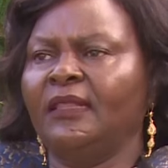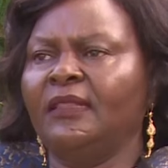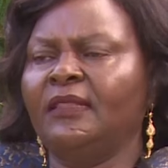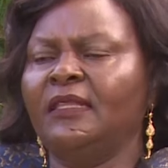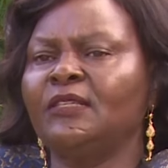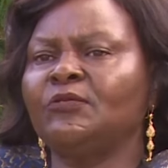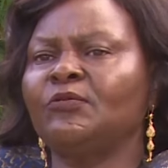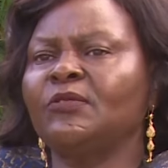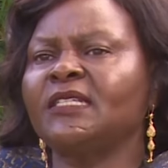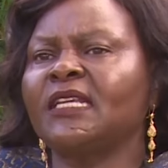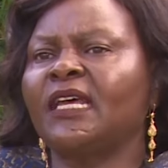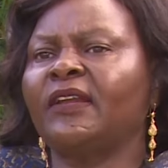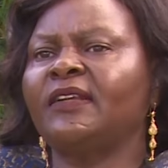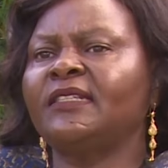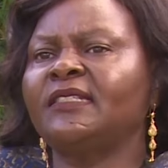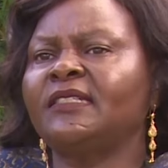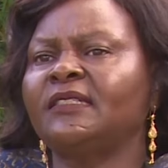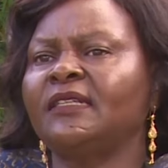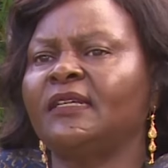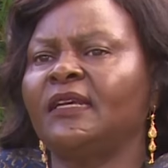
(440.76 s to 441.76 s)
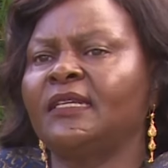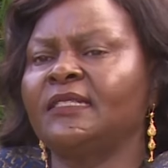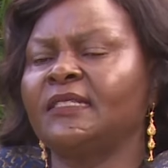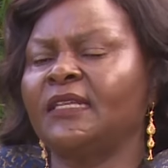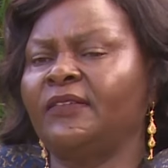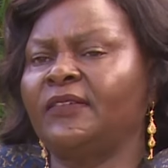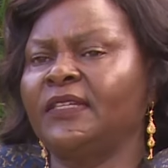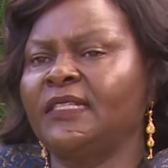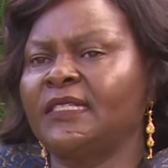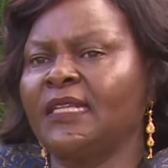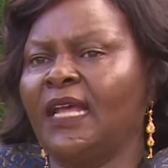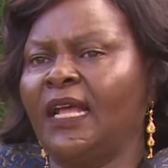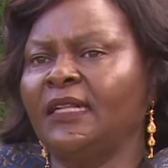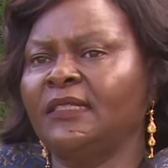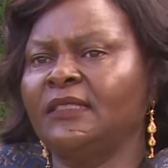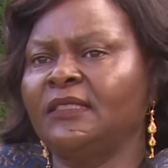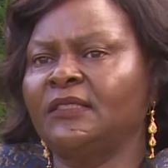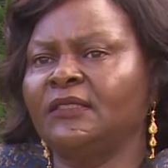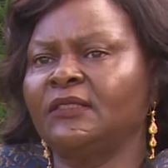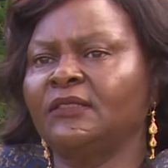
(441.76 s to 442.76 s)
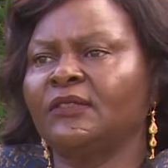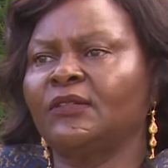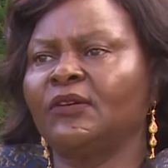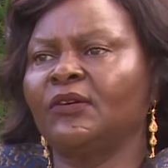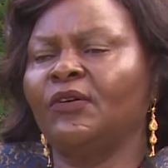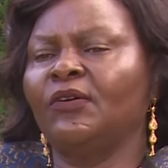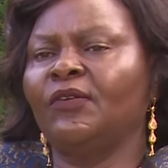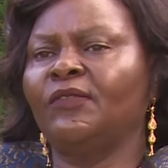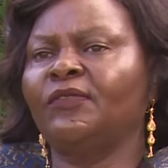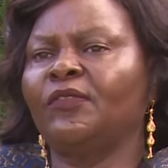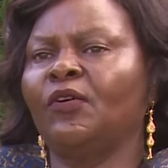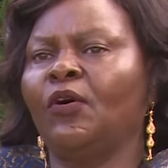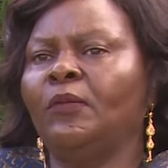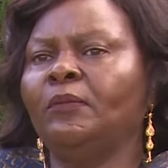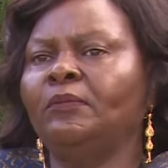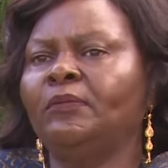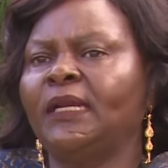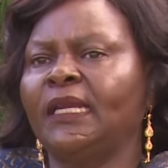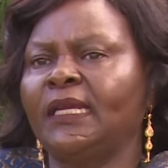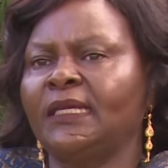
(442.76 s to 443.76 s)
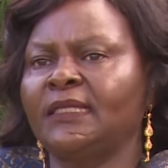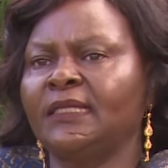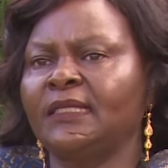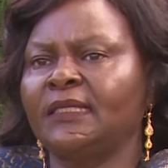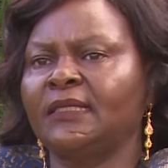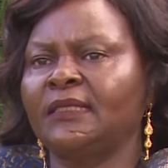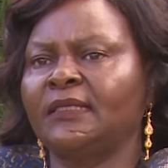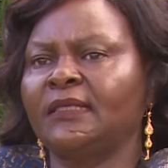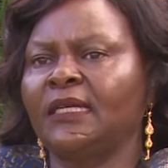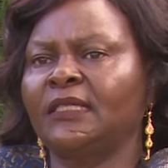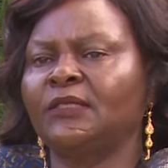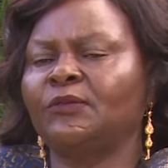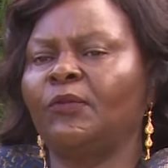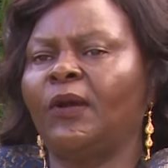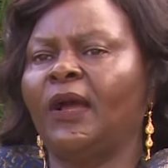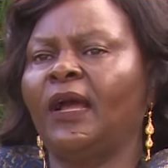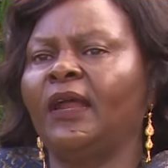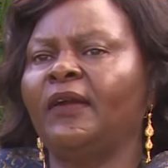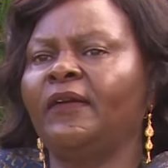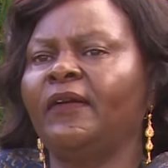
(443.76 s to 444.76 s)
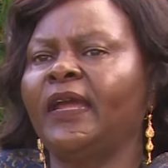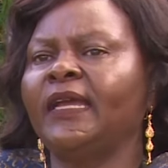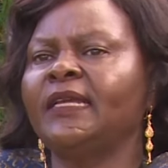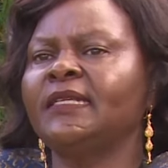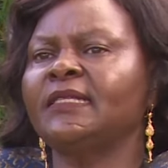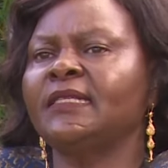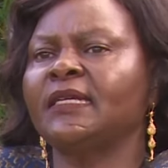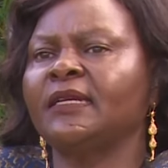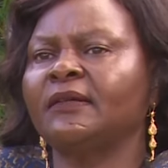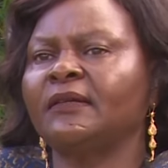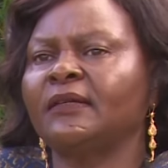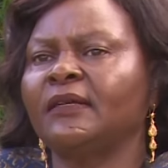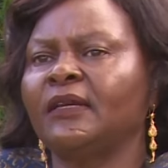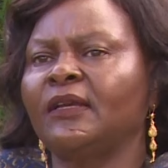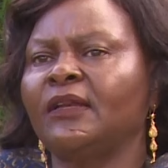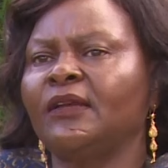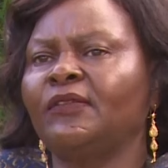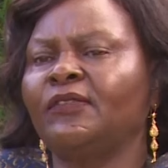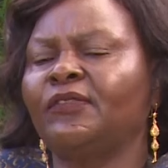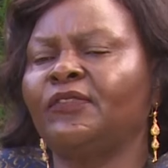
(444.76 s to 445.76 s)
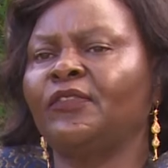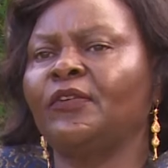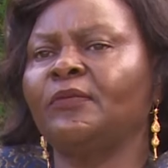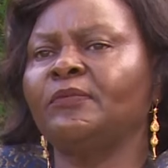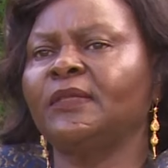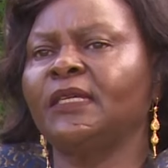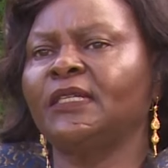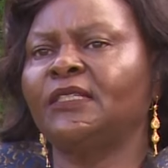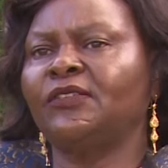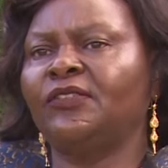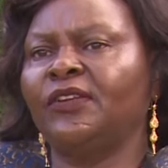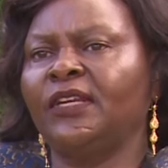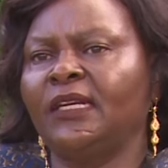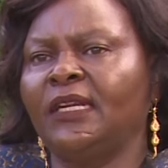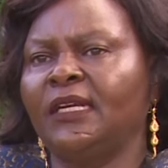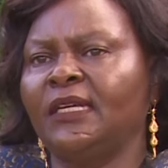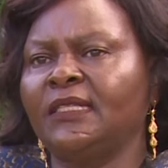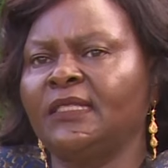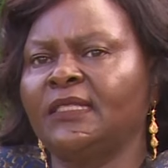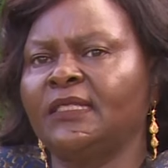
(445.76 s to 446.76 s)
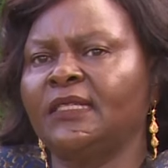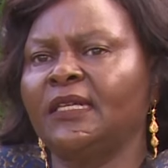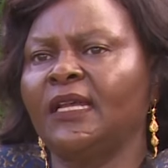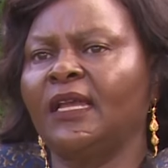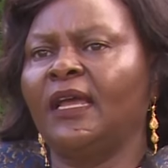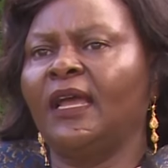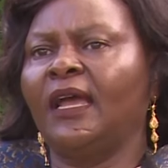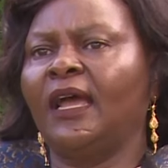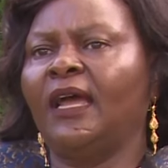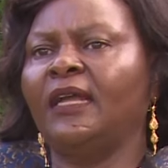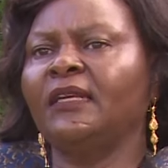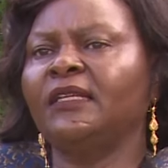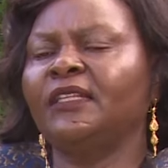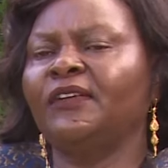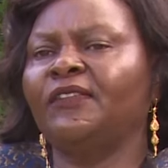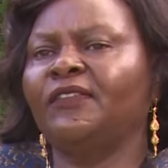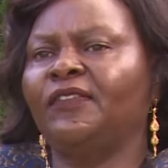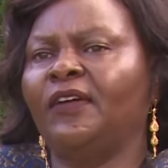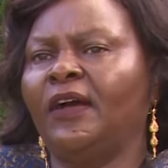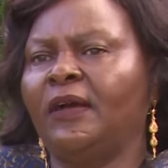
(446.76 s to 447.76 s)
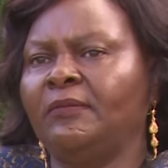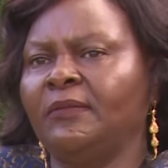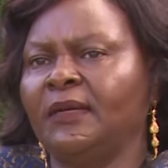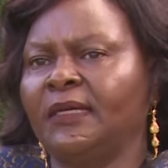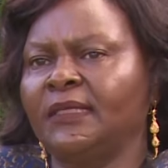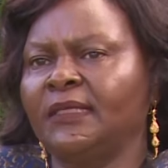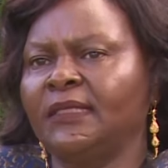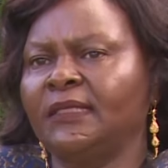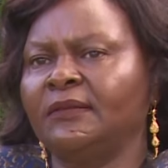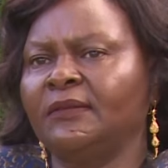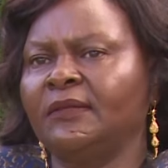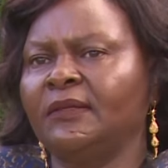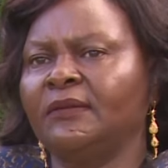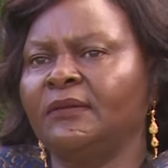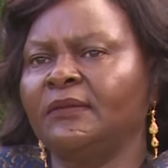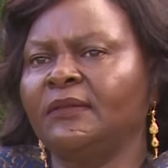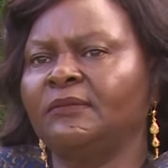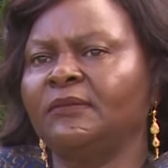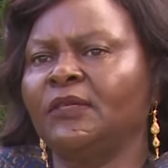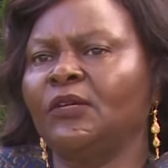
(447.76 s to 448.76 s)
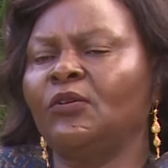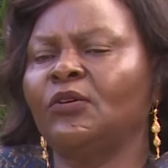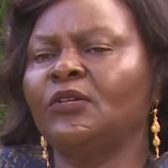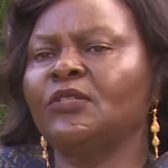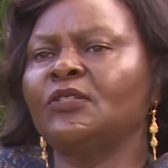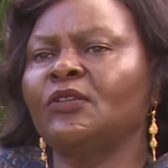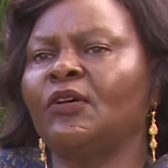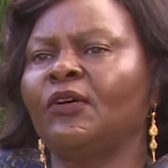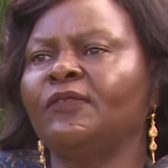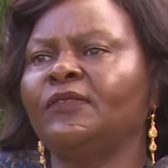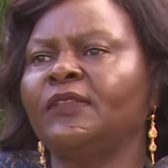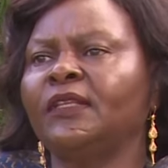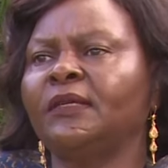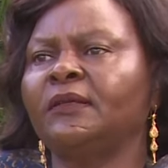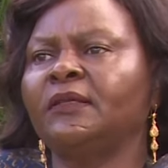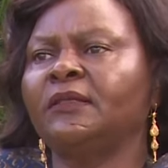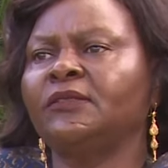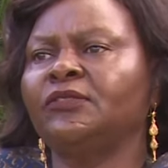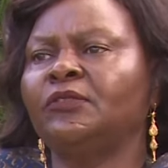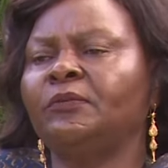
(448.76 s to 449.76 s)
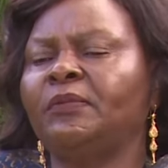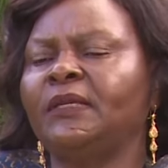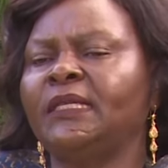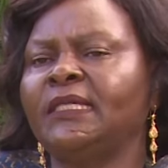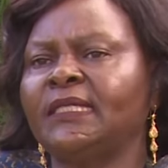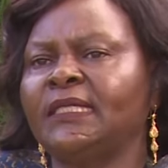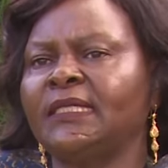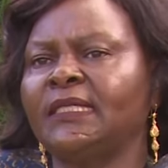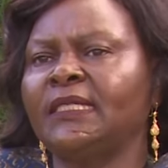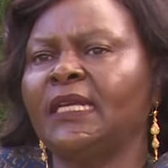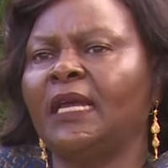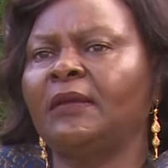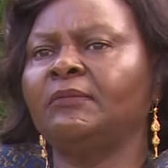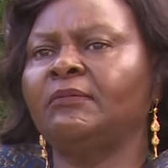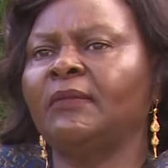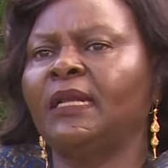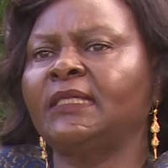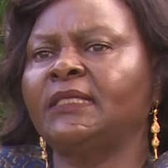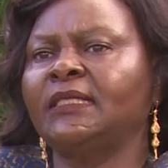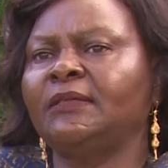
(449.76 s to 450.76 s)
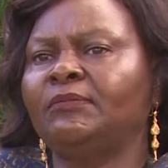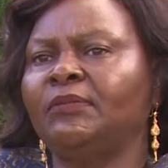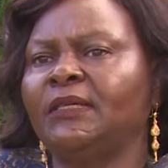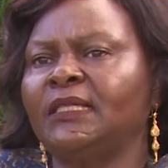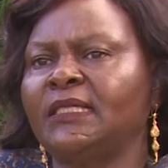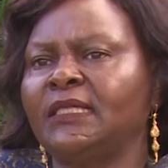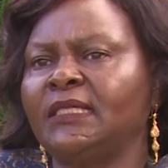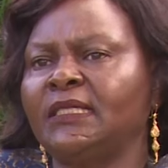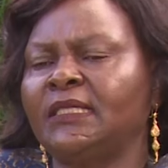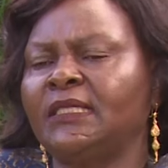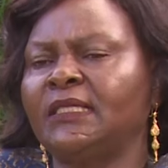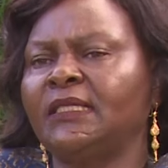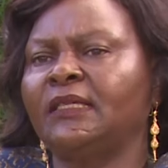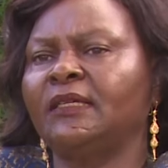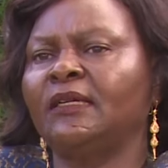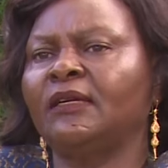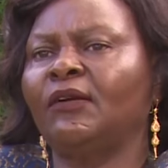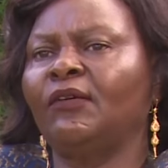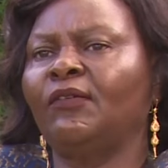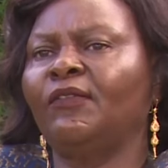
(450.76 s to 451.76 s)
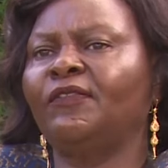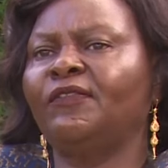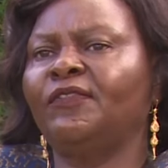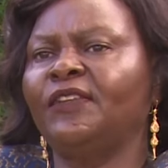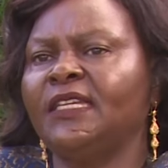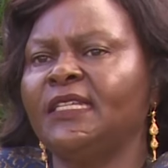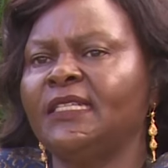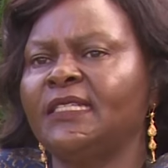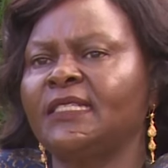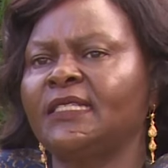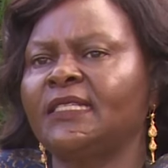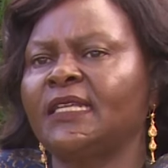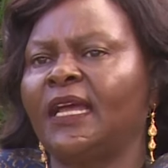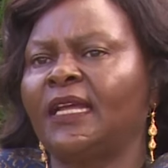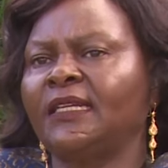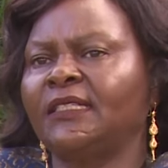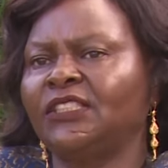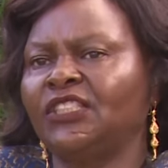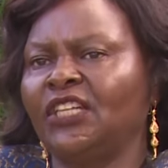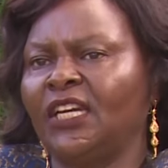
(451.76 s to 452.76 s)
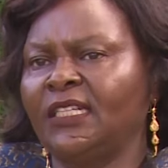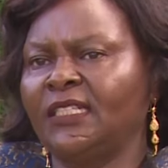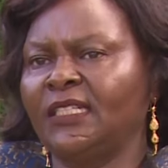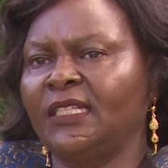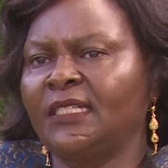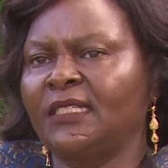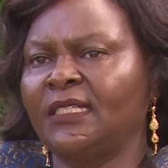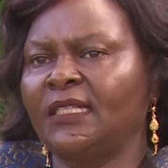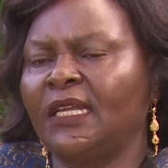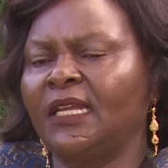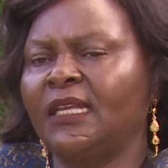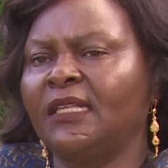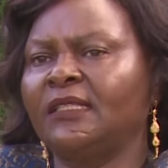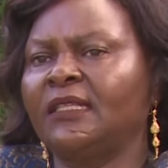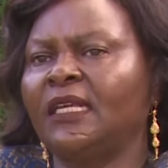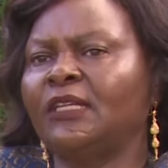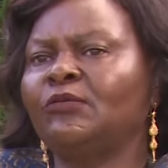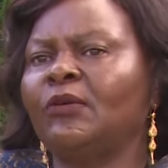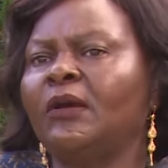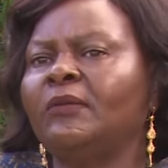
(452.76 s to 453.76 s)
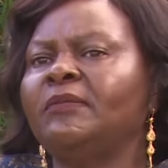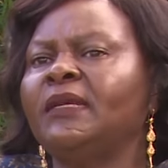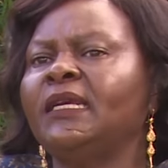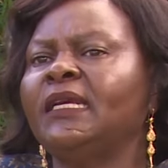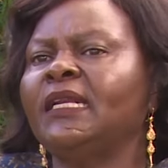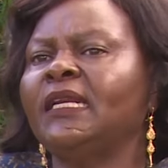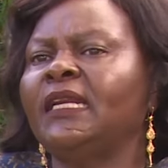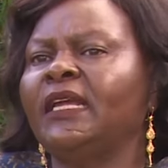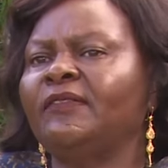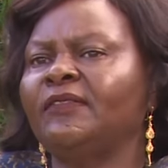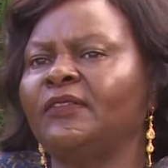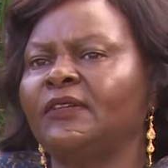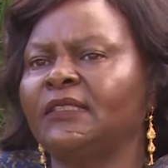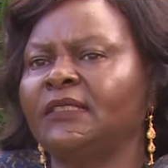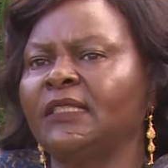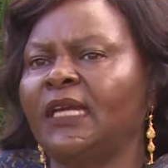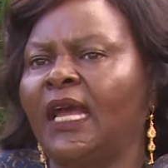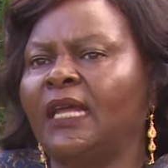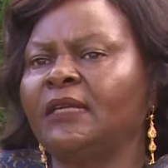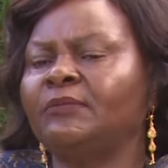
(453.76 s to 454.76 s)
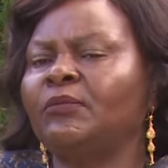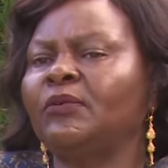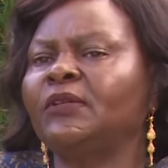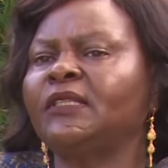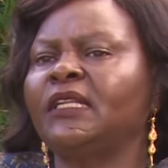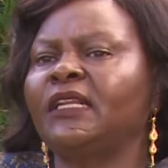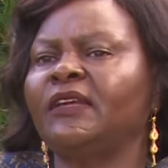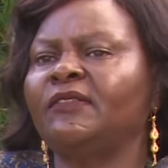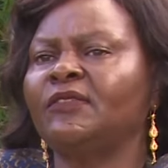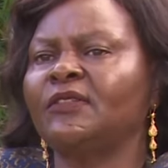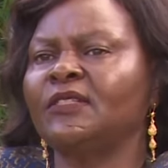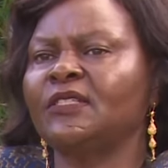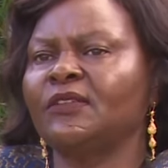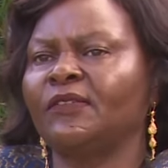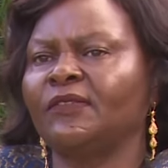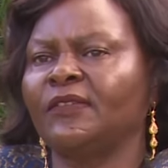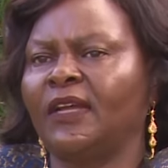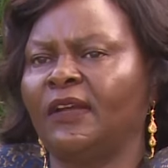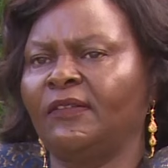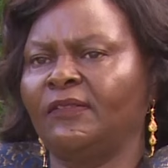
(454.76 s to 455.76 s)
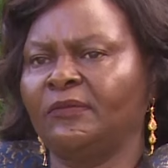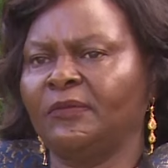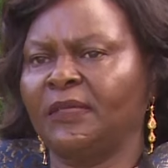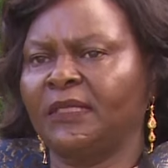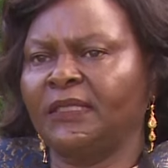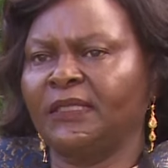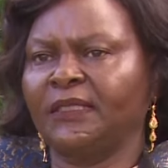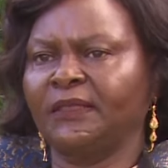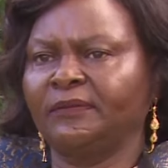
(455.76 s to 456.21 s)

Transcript: This was as a result of complaints that were arising from the traders and the farmers because of the duplicity and multiplicity of fees and charges that were being leveled at both levels of government.